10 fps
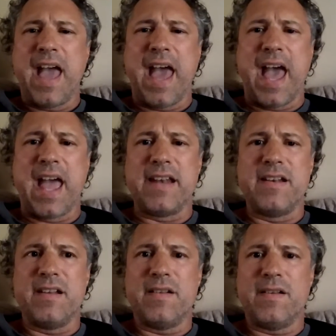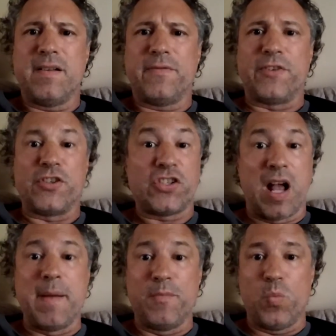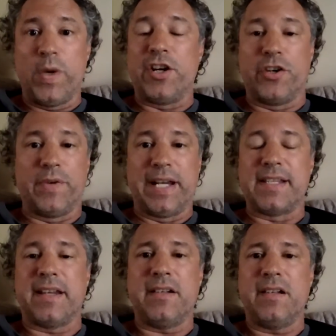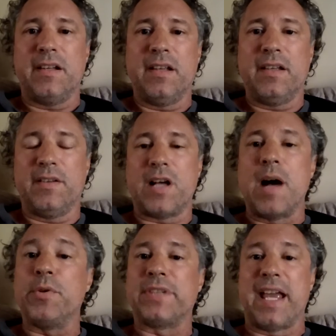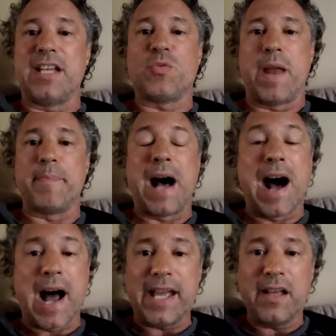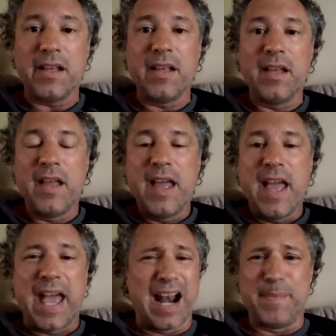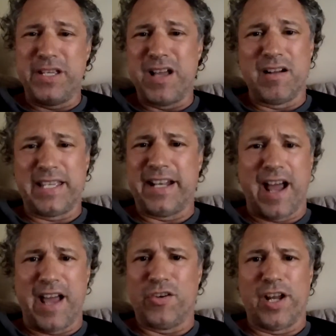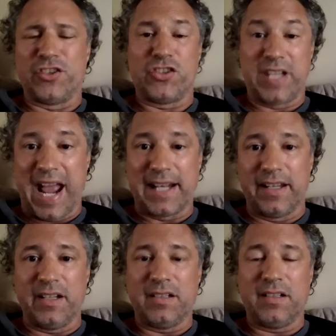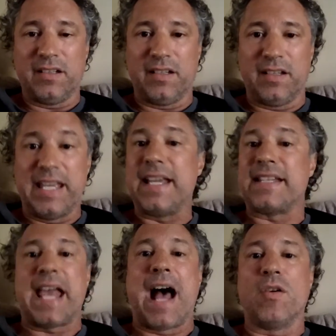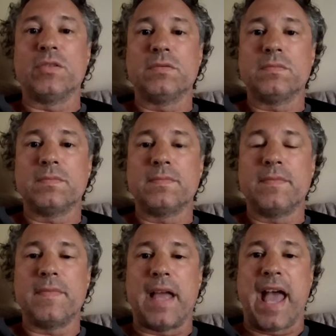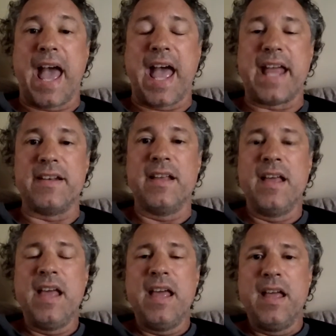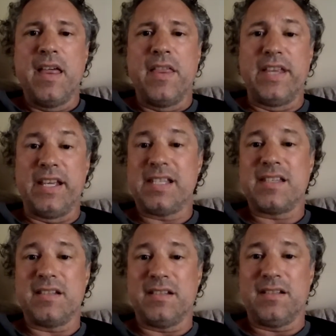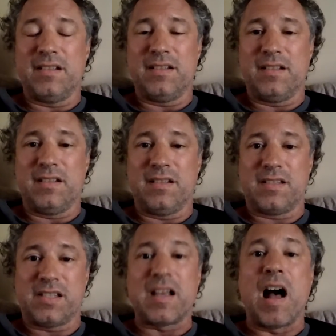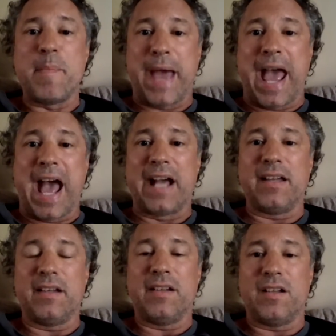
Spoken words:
And for some weird reason, a couple days went by, and I'm a young kid and I don't understand it. He gets out. And this scumbag